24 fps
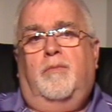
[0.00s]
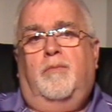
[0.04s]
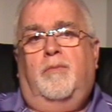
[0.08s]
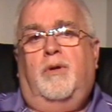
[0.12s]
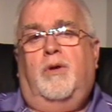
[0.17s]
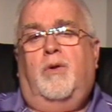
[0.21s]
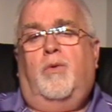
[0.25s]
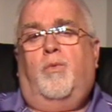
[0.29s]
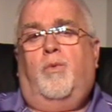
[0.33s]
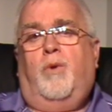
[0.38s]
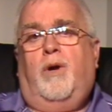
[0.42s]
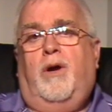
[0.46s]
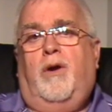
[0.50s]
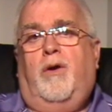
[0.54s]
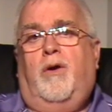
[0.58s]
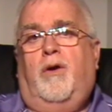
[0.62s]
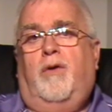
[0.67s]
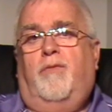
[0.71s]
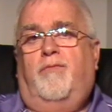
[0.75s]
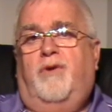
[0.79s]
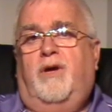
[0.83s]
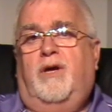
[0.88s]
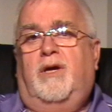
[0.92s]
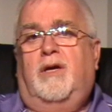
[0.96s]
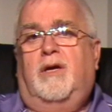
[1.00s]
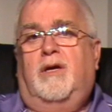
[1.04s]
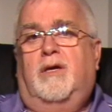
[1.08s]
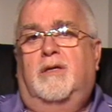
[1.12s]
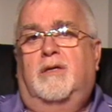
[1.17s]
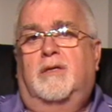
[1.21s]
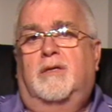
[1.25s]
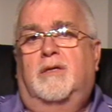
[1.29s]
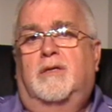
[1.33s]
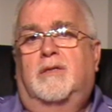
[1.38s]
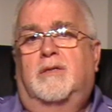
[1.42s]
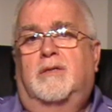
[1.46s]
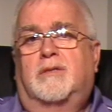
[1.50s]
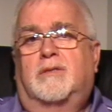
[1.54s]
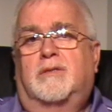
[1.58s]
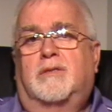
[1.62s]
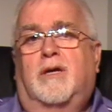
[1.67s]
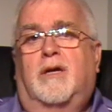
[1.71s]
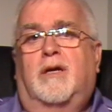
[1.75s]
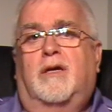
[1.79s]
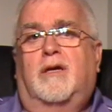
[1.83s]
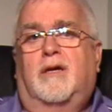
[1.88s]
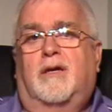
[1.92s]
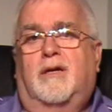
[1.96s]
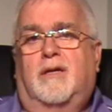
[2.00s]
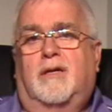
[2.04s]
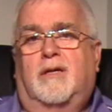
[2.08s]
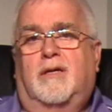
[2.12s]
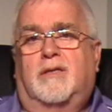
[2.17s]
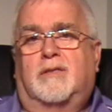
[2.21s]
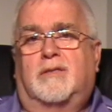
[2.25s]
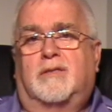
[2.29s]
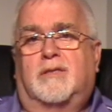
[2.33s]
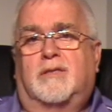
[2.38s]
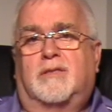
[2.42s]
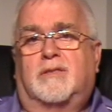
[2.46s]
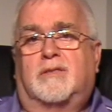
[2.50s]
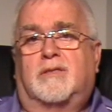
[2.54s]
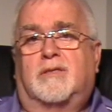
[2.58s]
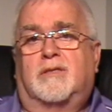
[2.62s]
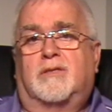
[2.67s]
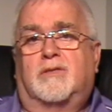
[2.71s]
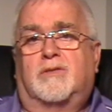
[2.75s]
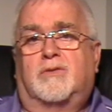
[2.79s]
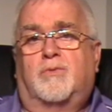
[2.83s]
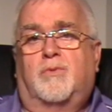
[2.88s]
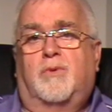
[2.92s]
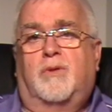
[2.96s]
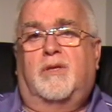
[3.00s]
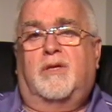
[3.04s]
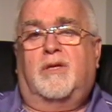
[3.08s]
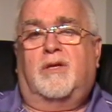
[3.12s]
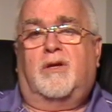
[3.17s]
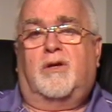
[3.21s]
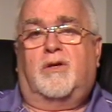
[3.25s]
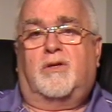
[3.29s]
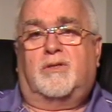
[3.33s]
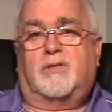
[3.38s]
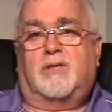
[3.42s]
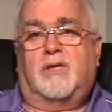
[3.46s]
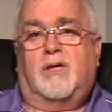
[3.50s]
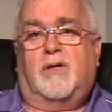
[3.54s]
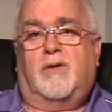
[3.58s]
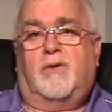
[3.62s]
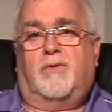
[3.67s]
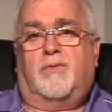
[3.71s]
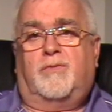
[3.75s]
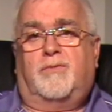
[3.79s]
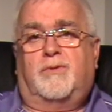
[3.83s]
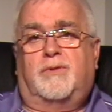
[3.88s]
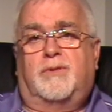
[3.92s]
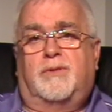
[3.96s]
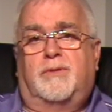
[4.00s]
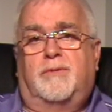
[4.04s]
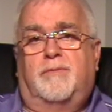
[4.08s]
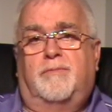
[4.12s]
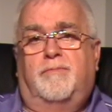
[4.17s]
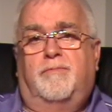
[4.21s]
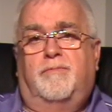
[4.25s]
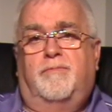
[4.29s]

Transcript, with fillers: be aware of a psychic existence within ourselves.